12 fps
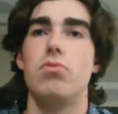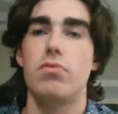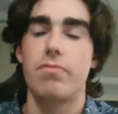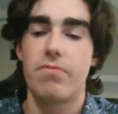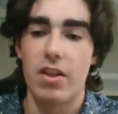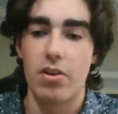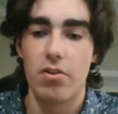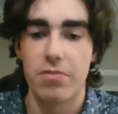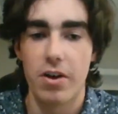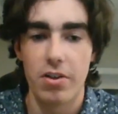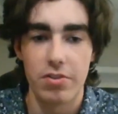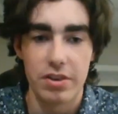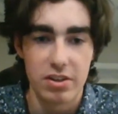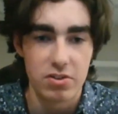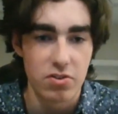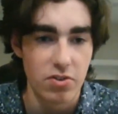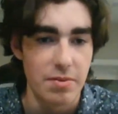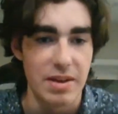follow the
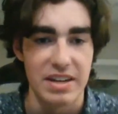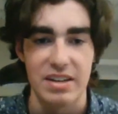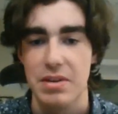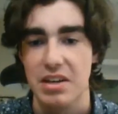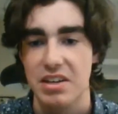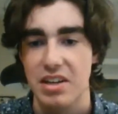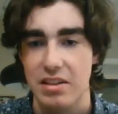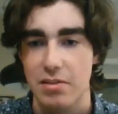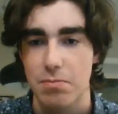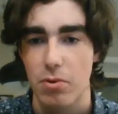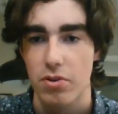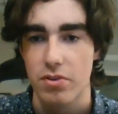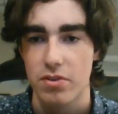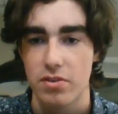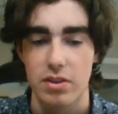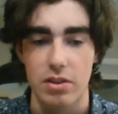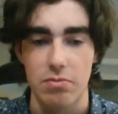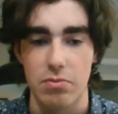Instagram at DebateGate
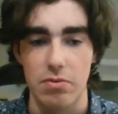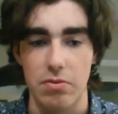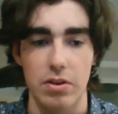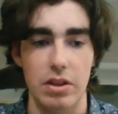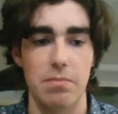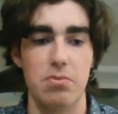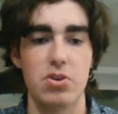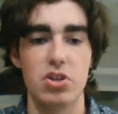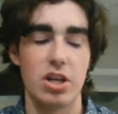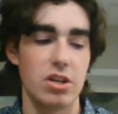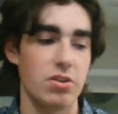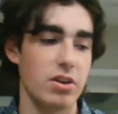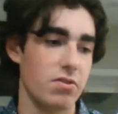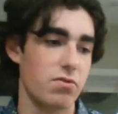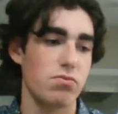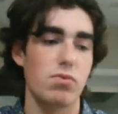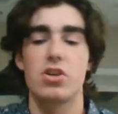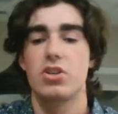Sports. We really appreciate you guys for
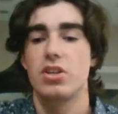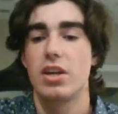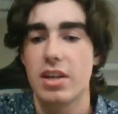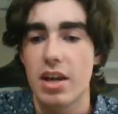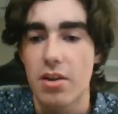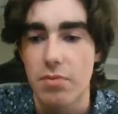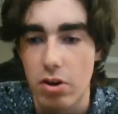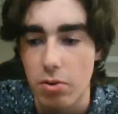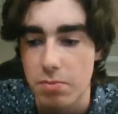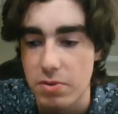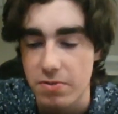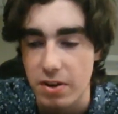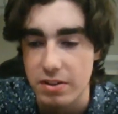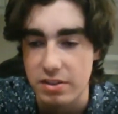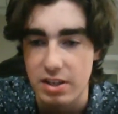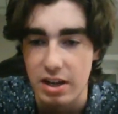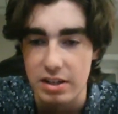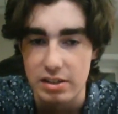watching. Again, we hope you find this
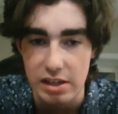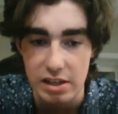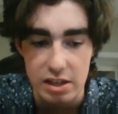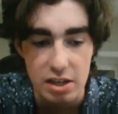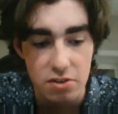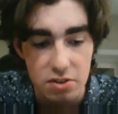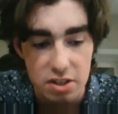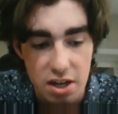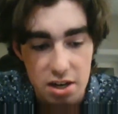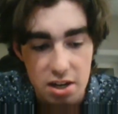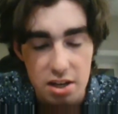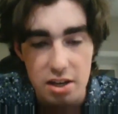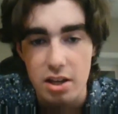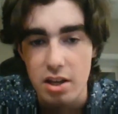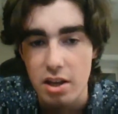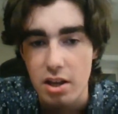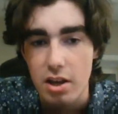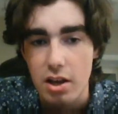content entertaining.
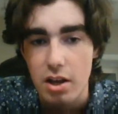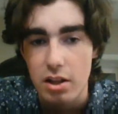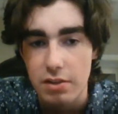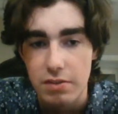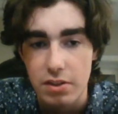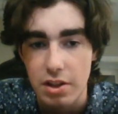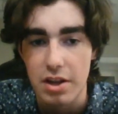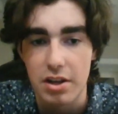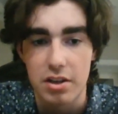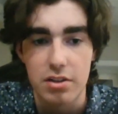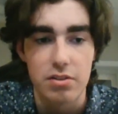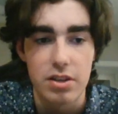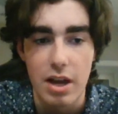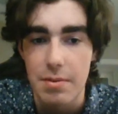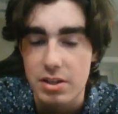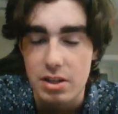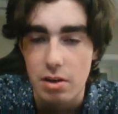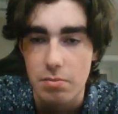Leave a like,
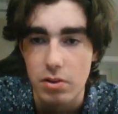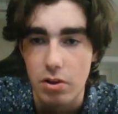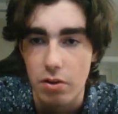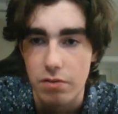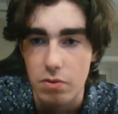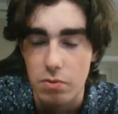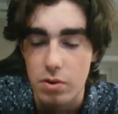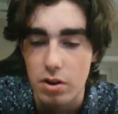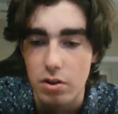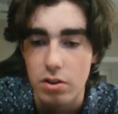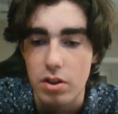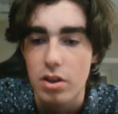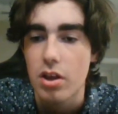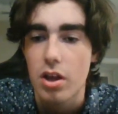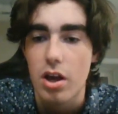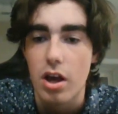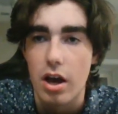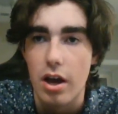comment down below if you will.
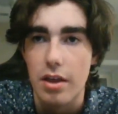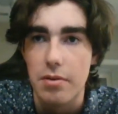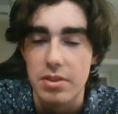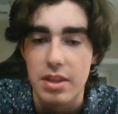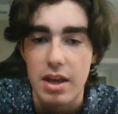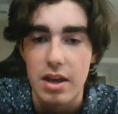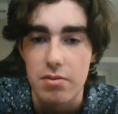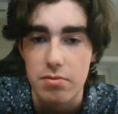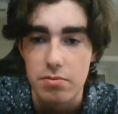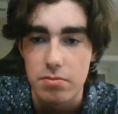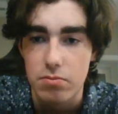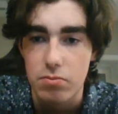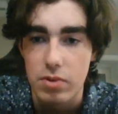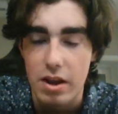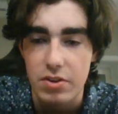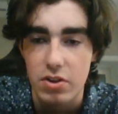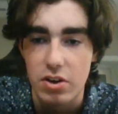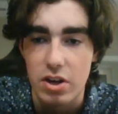And with that, have a
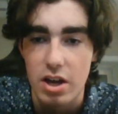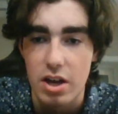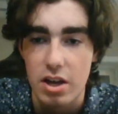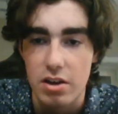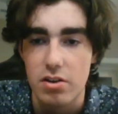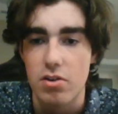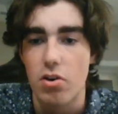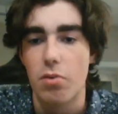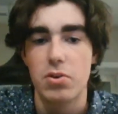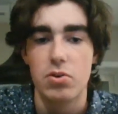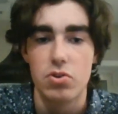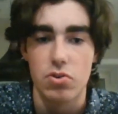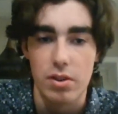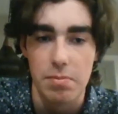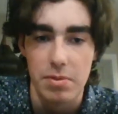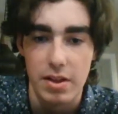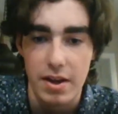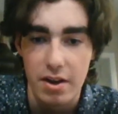good night. Hope you enjoy the
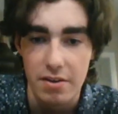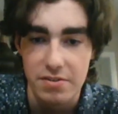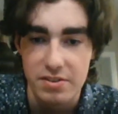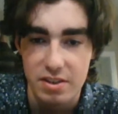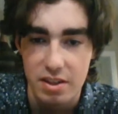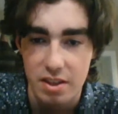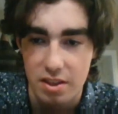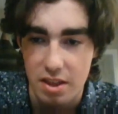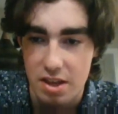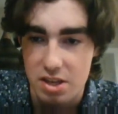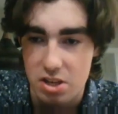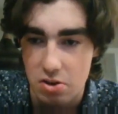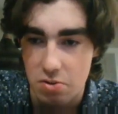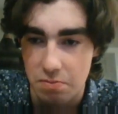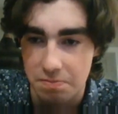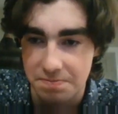playoffs. Thank you,